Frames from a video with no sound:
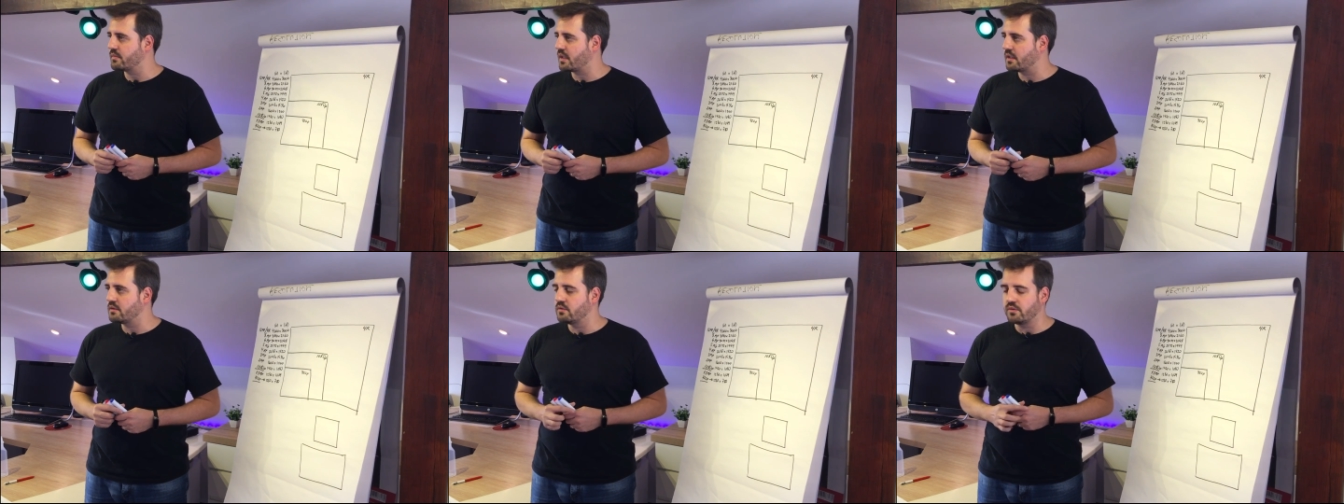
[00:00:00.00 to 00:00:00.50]

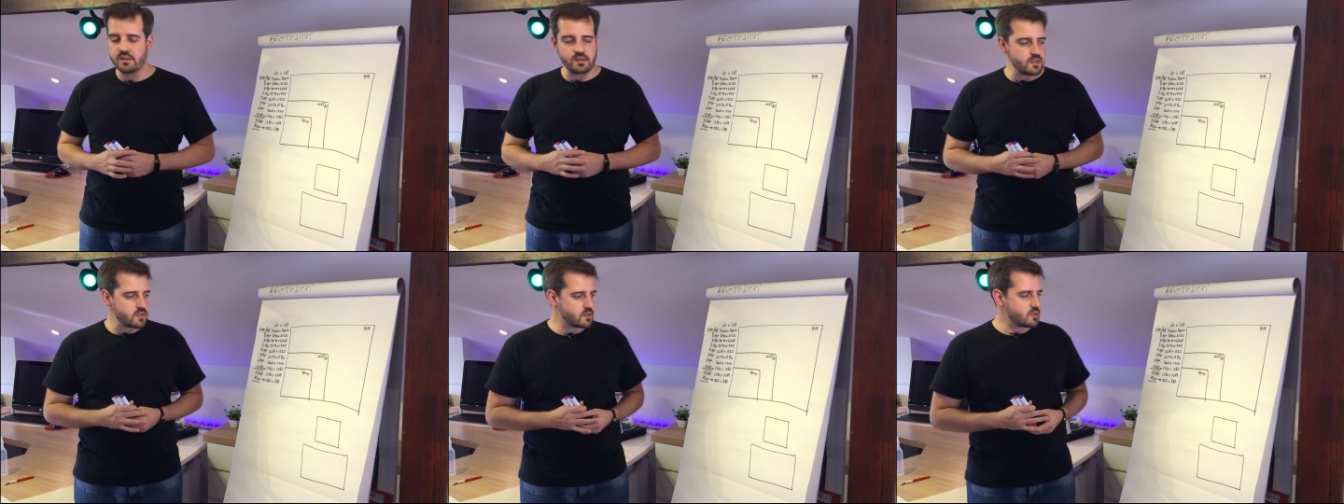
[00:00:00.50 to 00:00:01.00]
Okay, doing
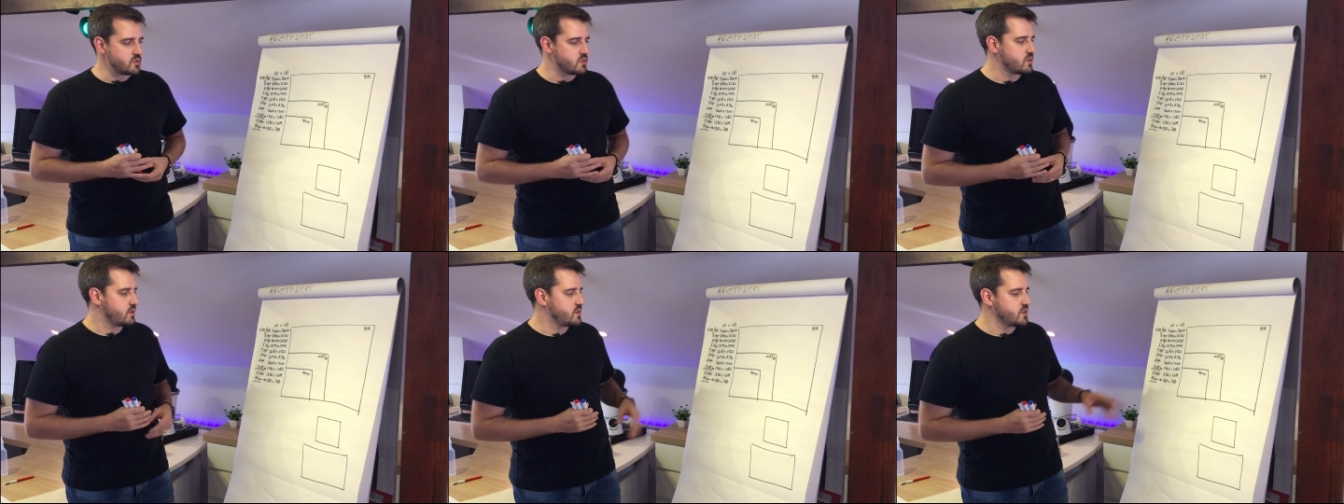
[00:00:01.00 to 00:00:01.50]
this
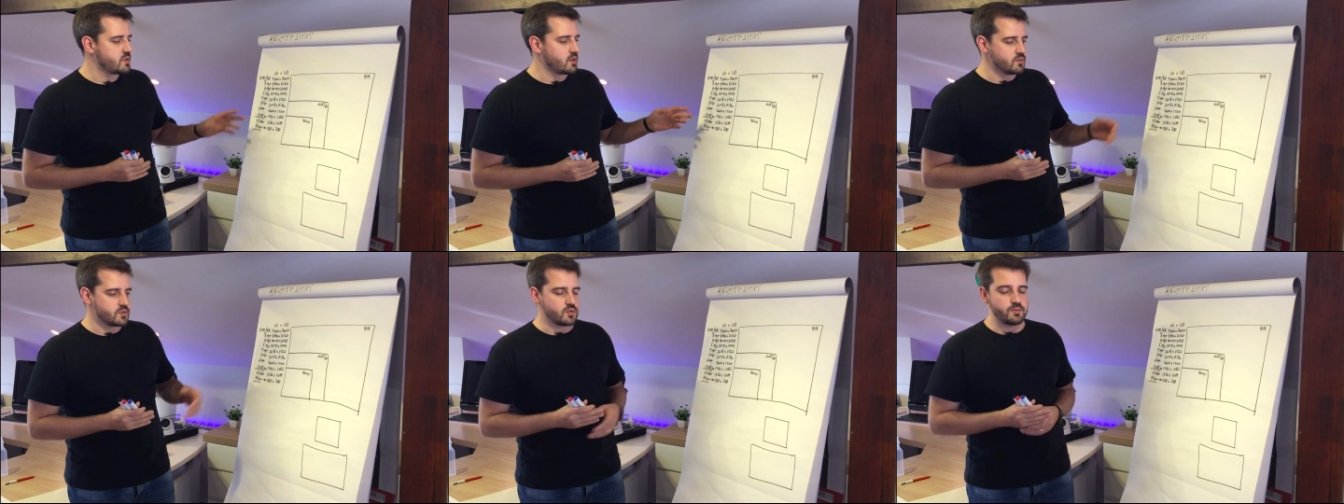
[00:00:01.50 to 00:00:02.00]

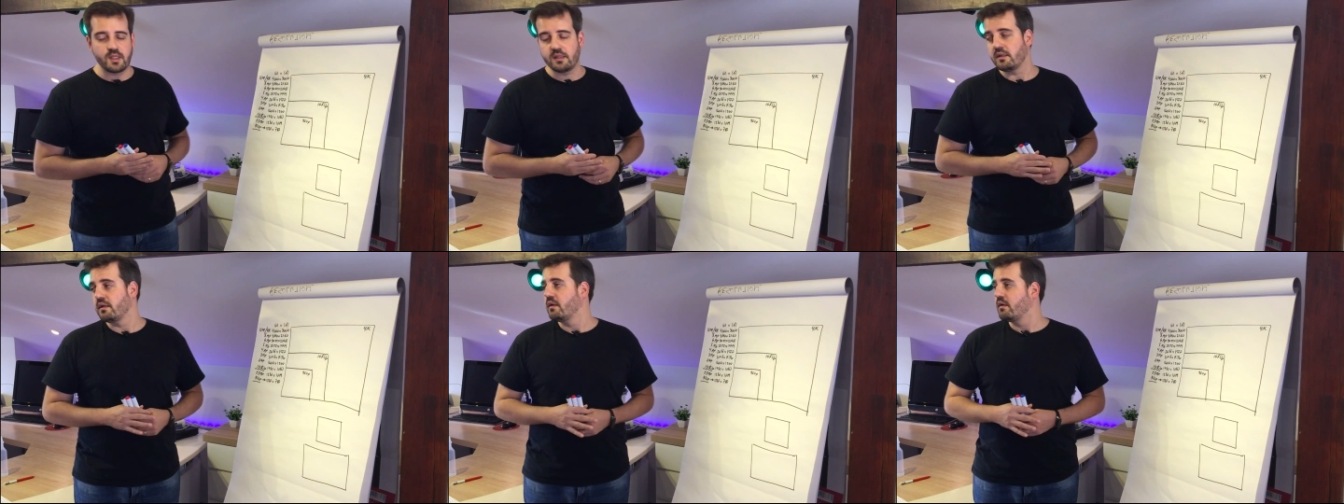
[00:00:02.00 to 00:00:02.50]
digital zoom
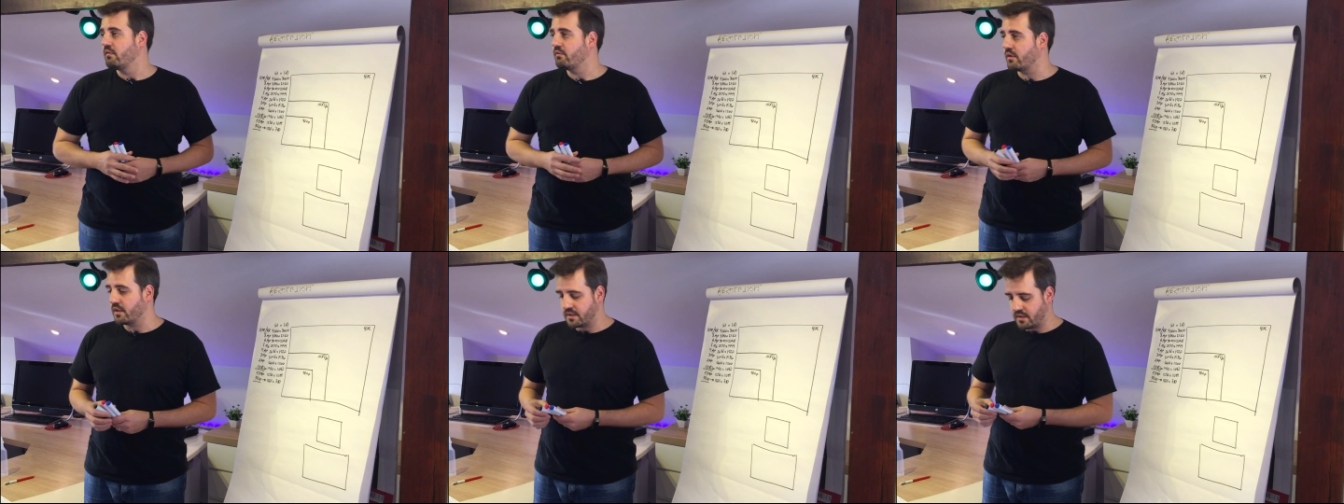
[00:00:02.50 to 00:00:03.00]
in,
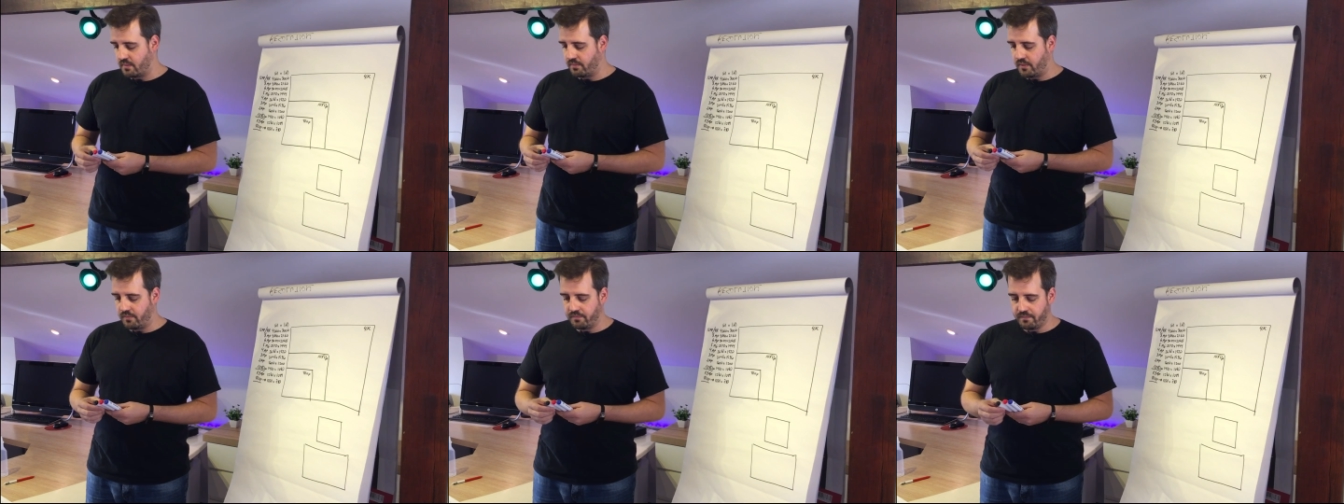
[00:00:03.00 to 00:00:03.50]
for
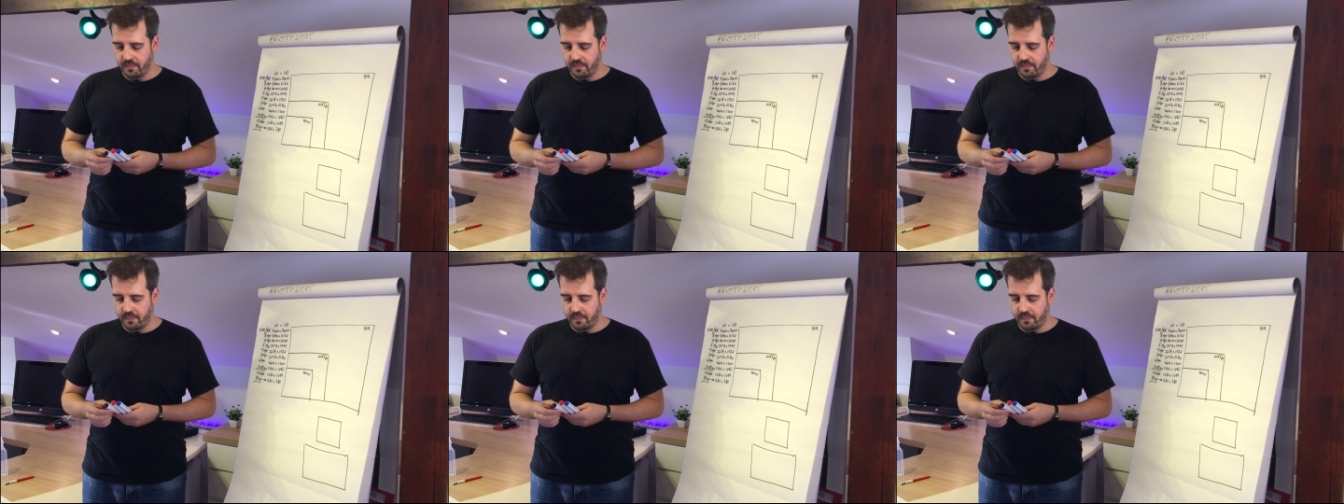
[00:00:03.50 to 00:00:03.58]
example.